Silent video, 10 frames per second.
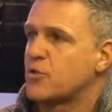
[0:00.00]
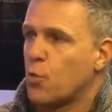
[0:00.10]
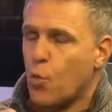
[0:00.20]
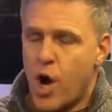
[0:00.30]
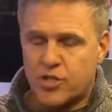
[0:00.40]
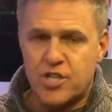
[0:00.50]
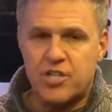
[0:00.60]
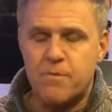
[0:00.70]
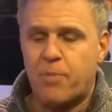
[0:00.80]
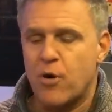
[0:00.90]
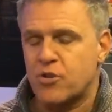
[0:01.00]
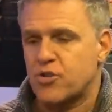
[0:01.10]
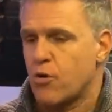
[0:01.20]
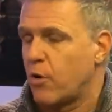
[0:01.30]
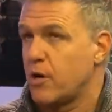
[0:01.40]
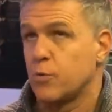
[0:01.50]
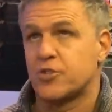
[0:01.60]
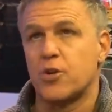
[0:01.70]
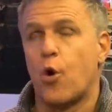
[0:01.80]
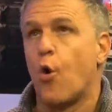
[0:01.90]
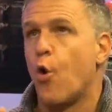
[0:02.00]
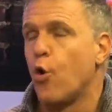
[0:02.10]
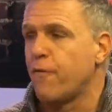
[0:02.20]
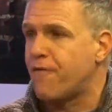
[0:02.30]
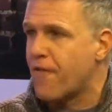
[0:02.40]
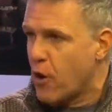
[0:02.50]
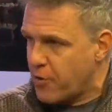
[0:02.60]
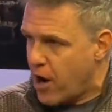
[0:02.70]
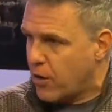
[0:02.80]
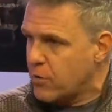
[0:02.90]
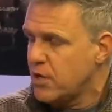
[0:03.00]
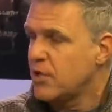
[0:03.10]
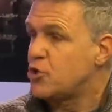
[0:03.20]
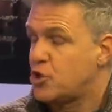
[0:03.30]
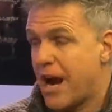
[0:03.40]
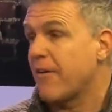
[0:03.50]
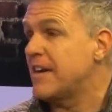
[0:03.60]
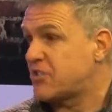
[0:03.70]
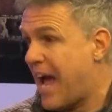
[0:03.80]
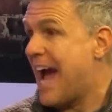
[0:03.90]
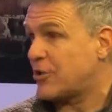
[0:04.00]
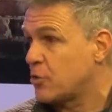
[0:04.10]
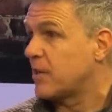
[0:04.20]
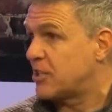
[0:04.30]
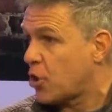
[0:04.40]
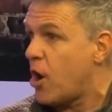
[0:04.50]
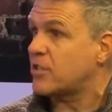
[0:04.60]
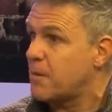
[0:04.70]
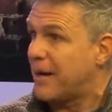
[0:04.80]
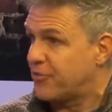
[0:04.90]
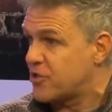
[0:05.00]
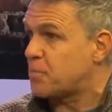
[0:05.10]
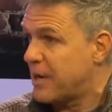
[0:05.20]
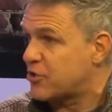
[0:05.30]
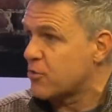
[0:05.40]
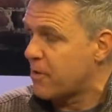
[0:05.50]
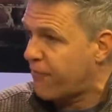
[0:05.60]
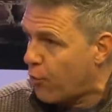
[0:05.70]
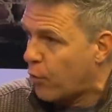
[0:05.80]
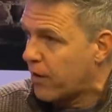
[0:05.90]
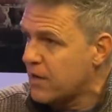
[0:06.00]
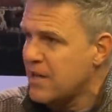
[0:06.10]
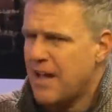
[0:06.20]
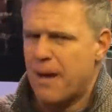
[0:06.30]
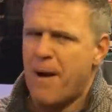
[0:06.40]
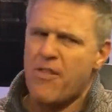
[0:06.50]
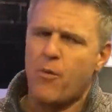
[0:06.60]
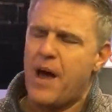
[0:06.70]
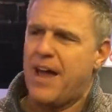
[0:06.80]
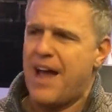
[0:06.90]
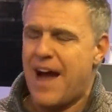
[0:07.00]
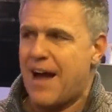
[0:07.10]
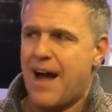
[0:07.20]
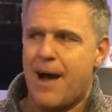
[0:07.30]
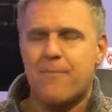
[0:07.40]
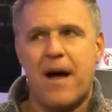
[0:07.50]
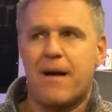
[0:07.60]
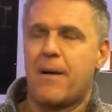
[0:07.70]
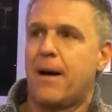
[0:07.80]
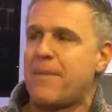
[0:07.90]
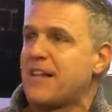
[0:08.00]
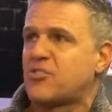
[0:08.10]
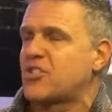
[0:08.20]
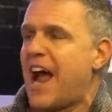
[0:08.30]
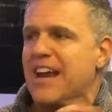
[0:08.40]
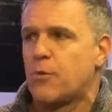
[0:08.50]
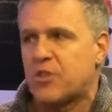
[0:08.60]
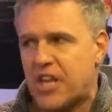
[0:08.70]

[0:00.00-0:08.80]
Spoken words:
It was a Washington Post story. It was an old photo. Jerry has actually talked about this picture before. And by the way, I'm not siding